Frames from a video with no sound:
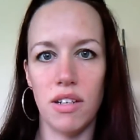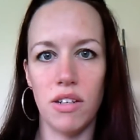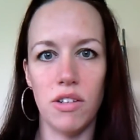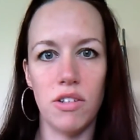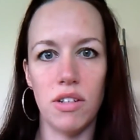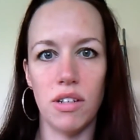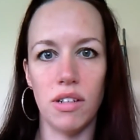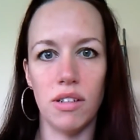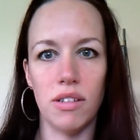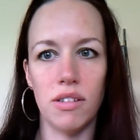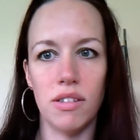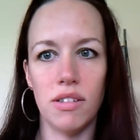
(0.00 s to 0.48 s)

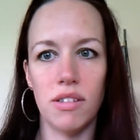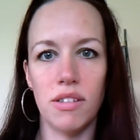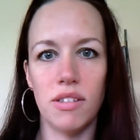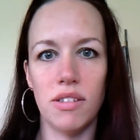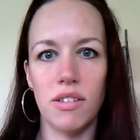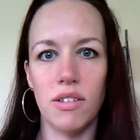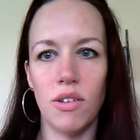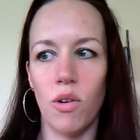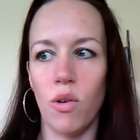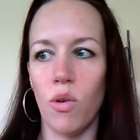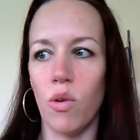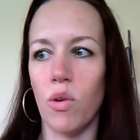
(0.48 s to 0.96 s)

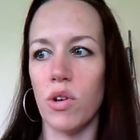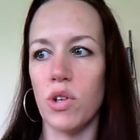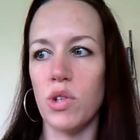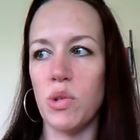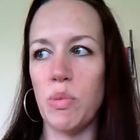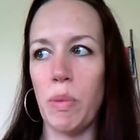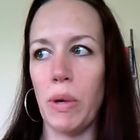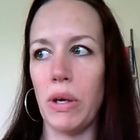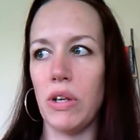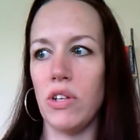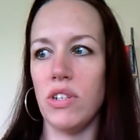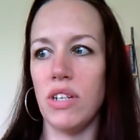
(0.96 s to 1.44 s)
stitches or
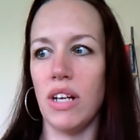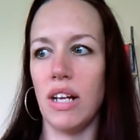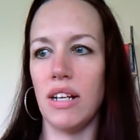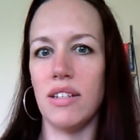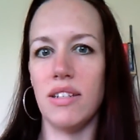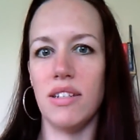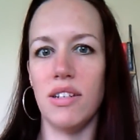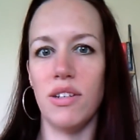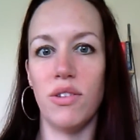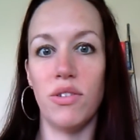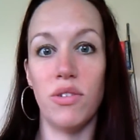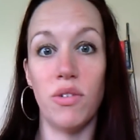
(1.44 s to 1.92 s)

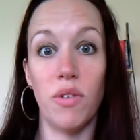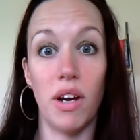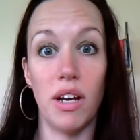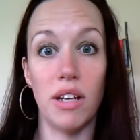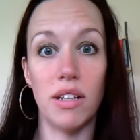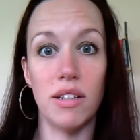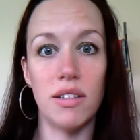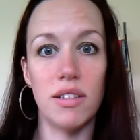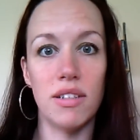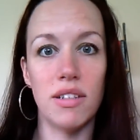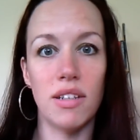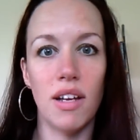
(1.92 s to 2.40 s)
specialty
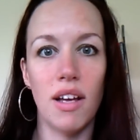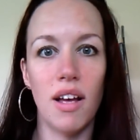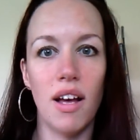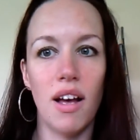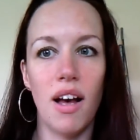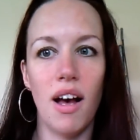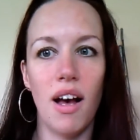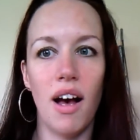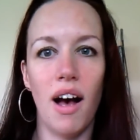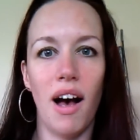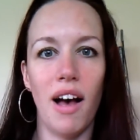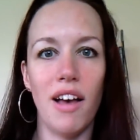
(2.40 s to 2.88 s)
threads.
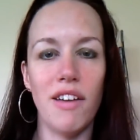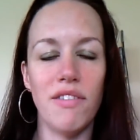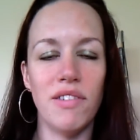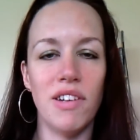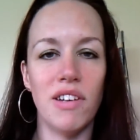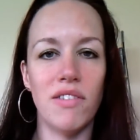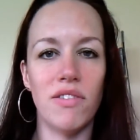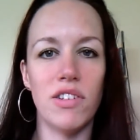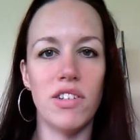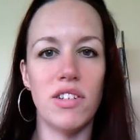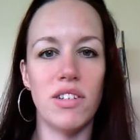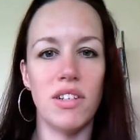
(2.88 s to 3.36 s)
I've
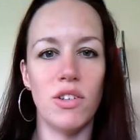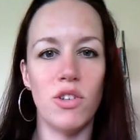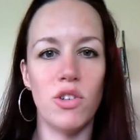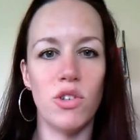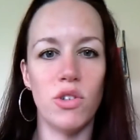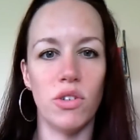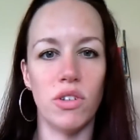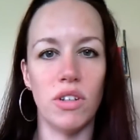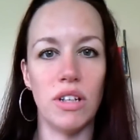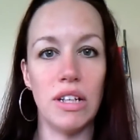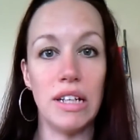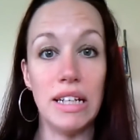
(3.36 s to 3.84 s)
never
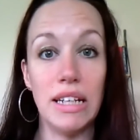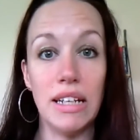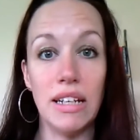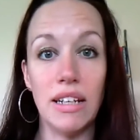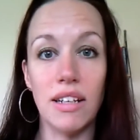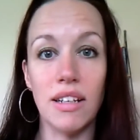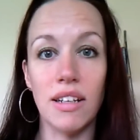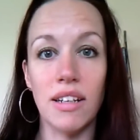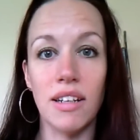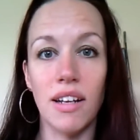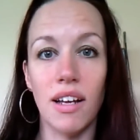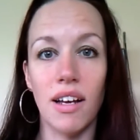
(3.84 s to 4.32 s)
stitched on
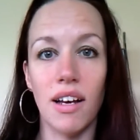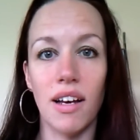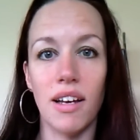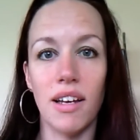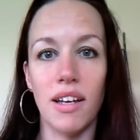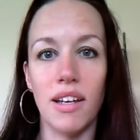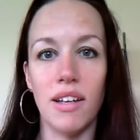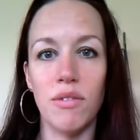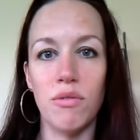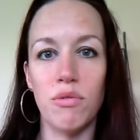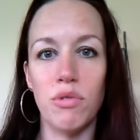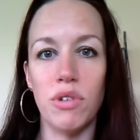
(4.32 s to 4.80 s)
linen.
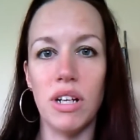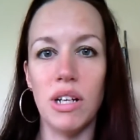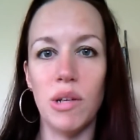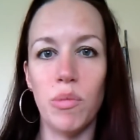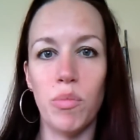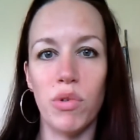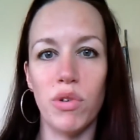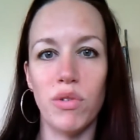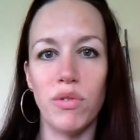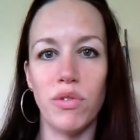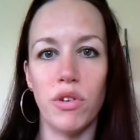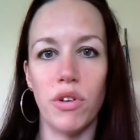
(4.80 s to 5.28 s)
I really
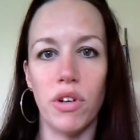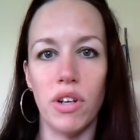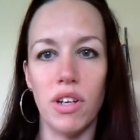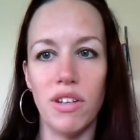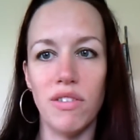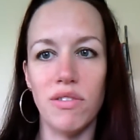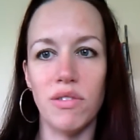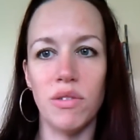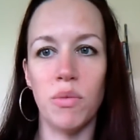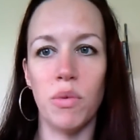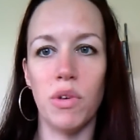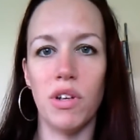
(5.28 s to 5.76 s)
prefer
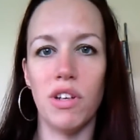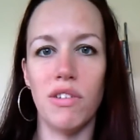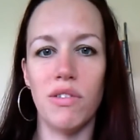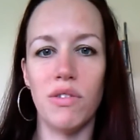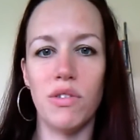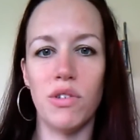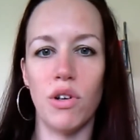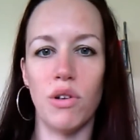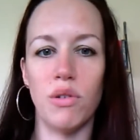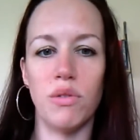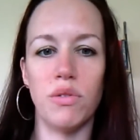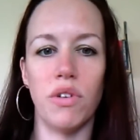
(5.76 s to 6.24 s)
even
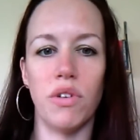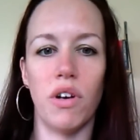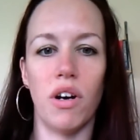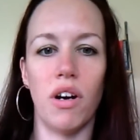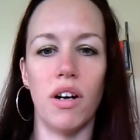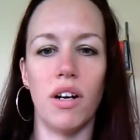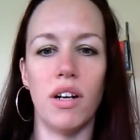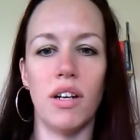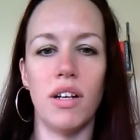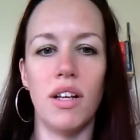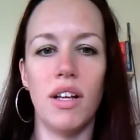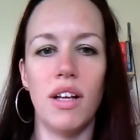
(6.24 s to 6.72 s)
weave so
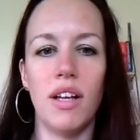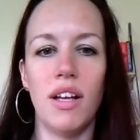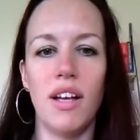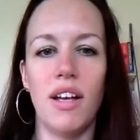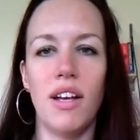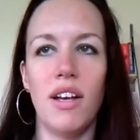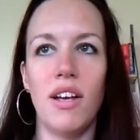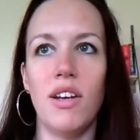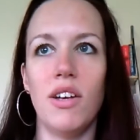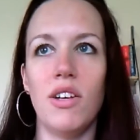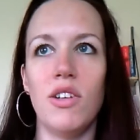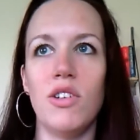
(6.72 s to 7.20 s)
far.
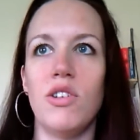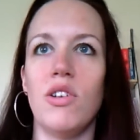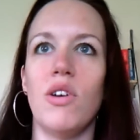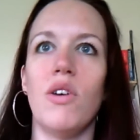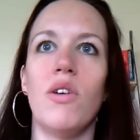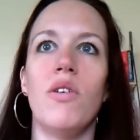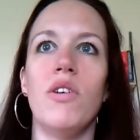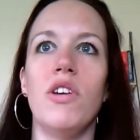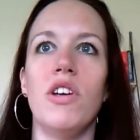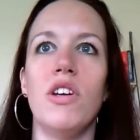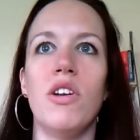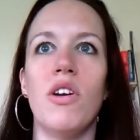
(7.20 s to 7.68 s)

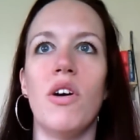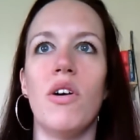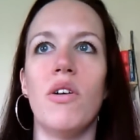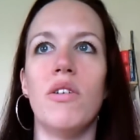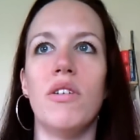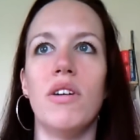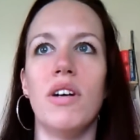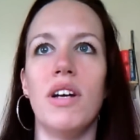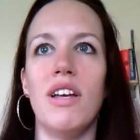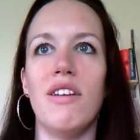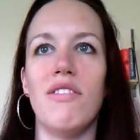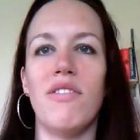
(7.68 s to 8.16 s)
So, you
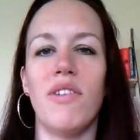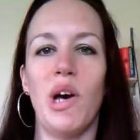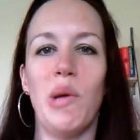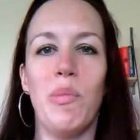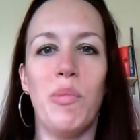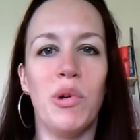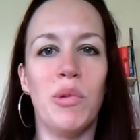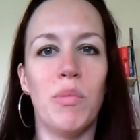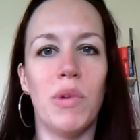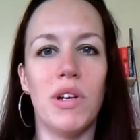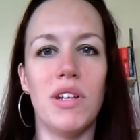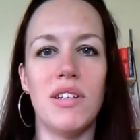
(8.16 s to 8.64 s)
know, if I
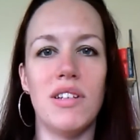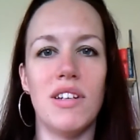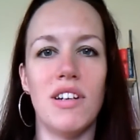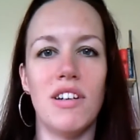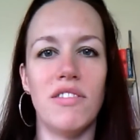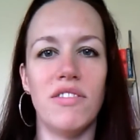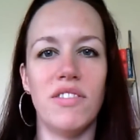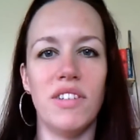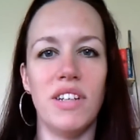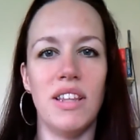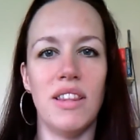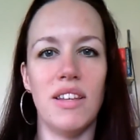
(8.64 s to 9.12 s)
put
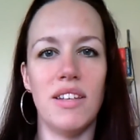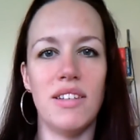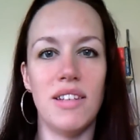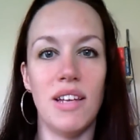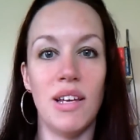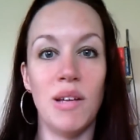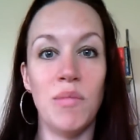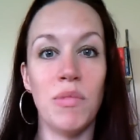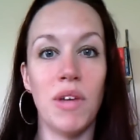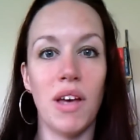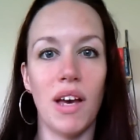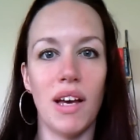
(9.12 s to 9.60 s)
myself in the
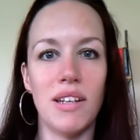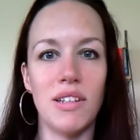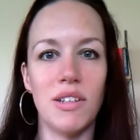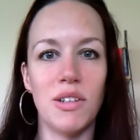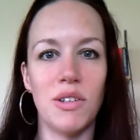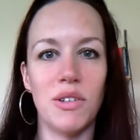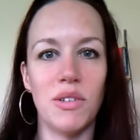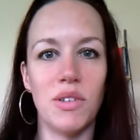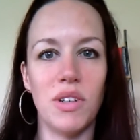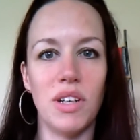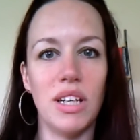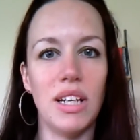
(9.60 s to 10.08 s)
same
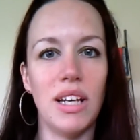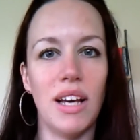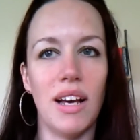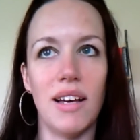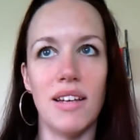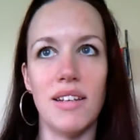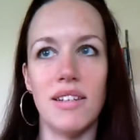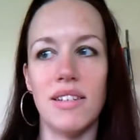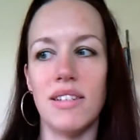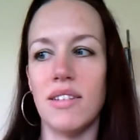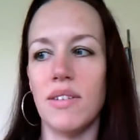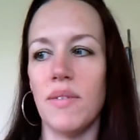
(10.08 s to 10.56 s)
category
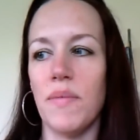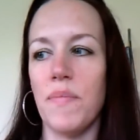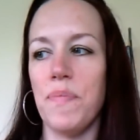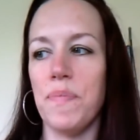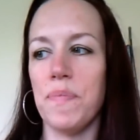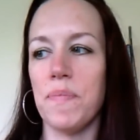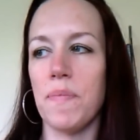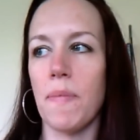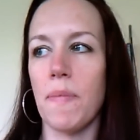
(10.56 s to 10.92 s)
as